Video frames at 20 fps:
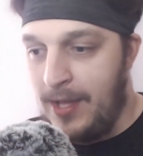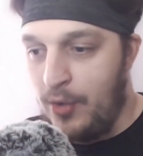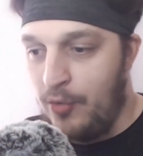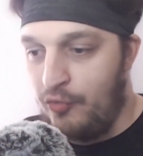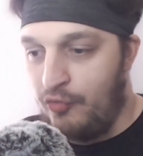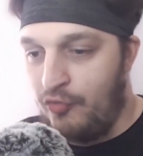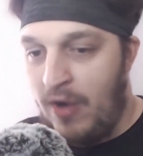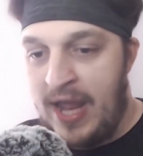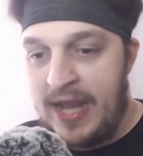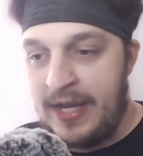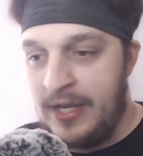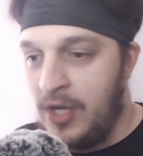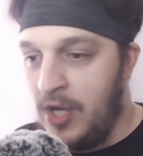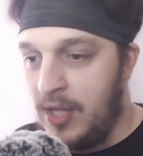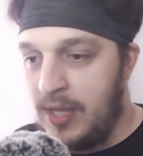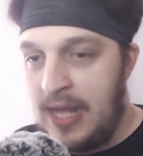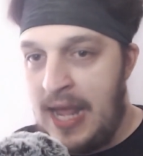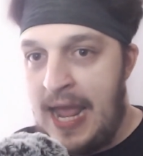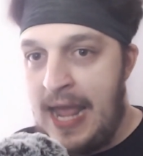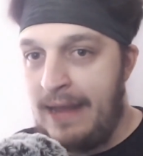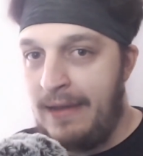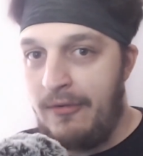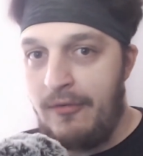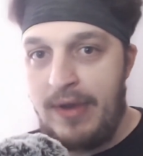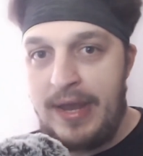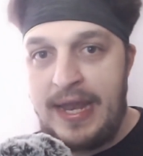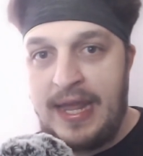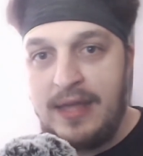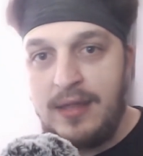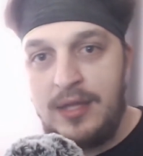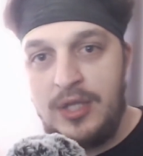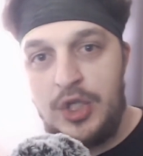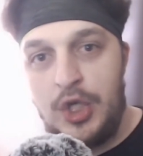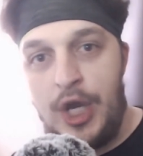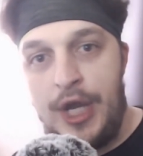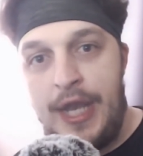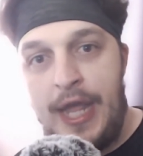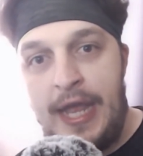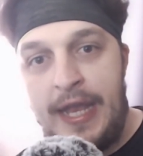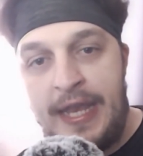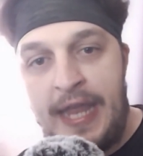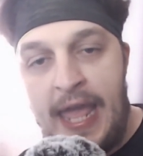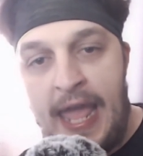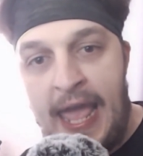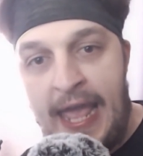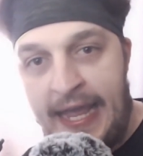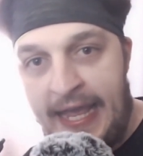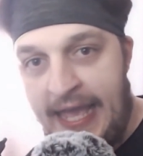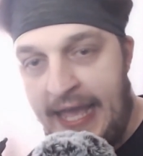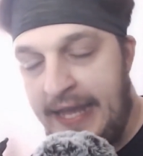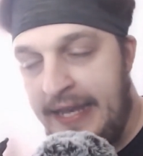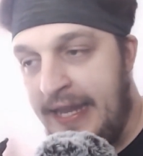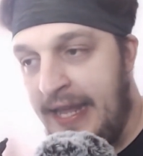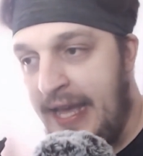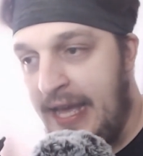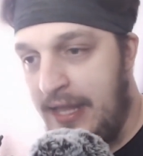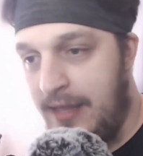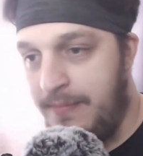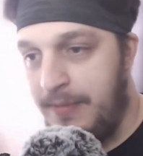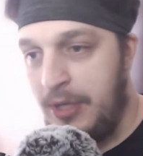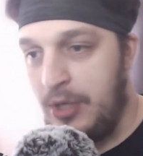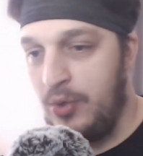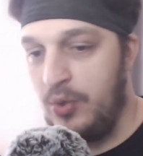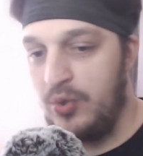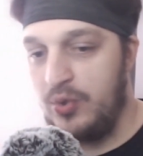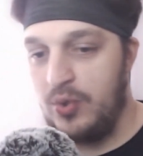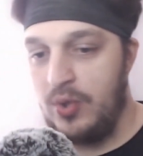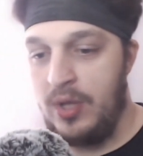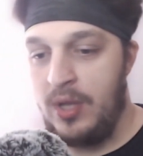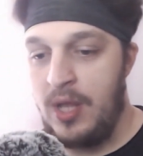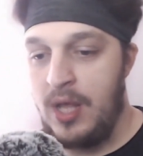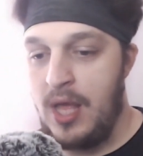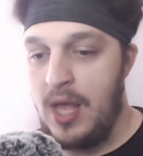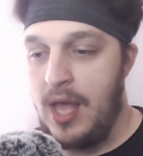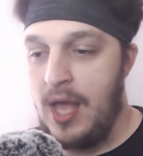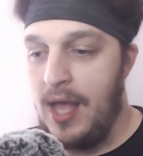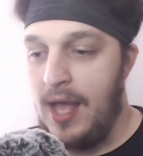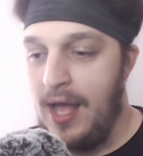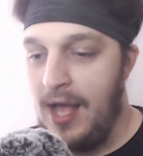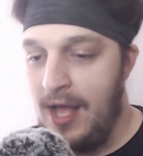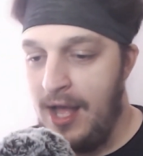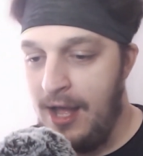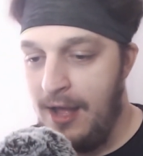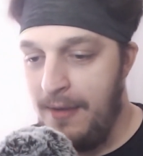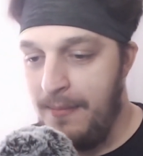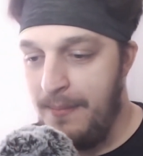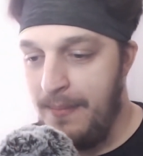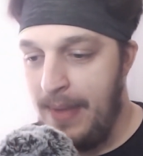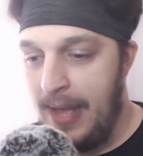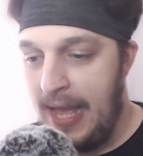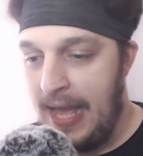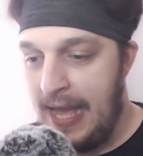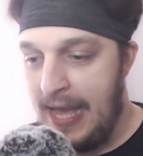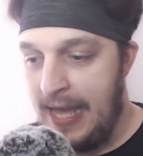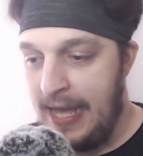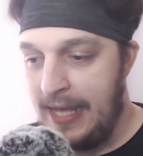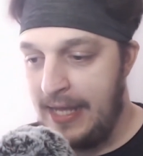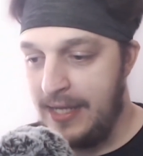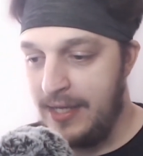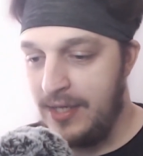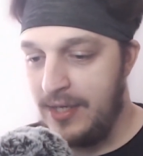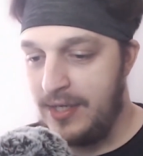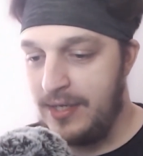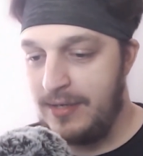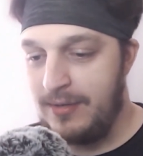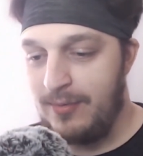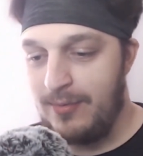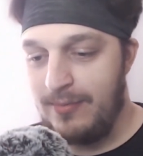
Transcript: Ragnar's angry and has a giant egghead, as per usual. And